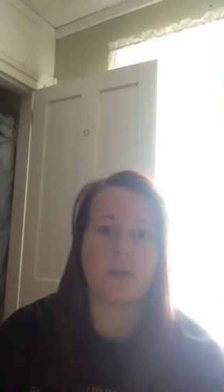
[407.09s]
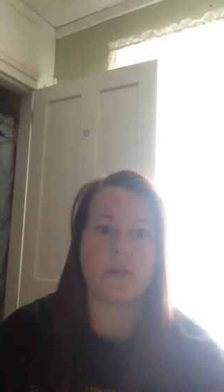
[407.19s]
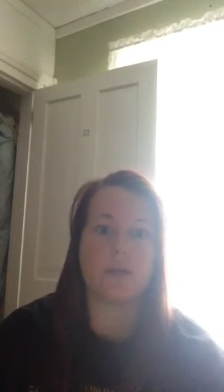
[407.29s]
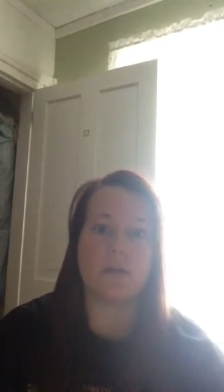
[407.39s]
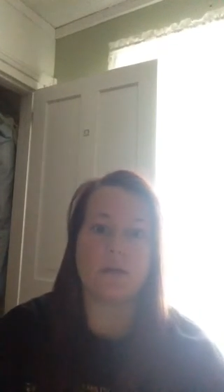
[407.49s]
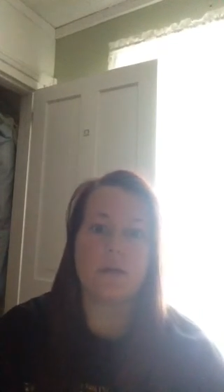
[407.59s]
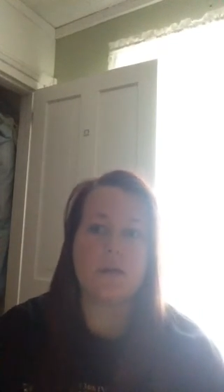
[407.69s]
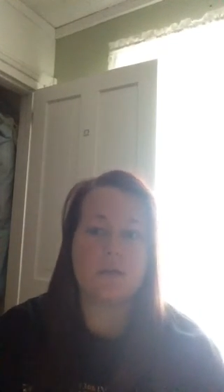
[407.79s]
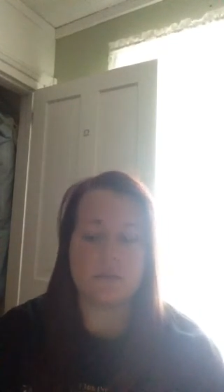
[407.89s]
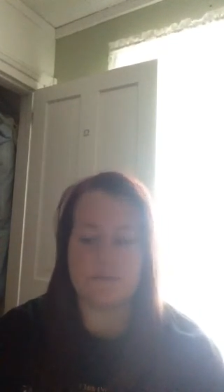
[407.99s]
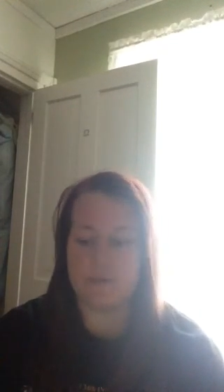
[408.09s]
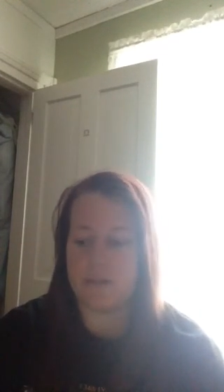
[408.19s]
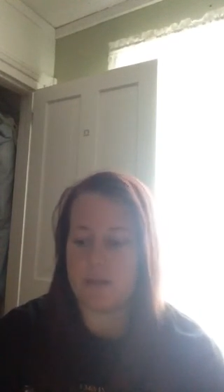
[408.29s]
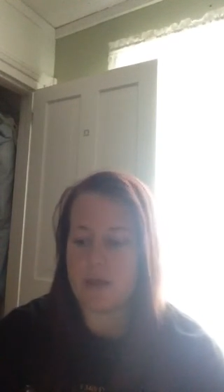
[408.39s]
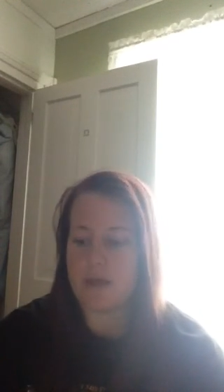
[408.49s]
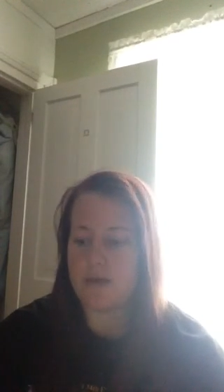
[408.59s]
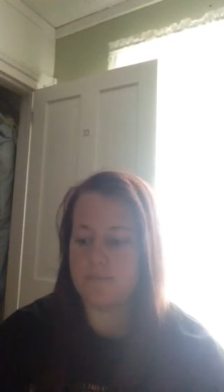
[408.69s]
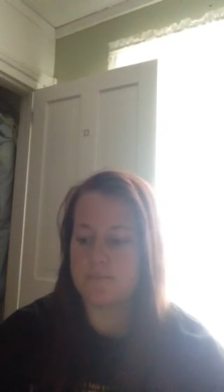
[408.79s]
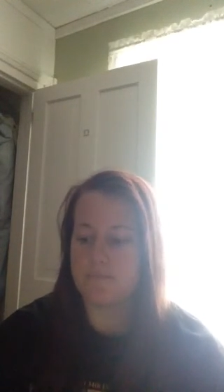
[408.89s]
and stuff like that.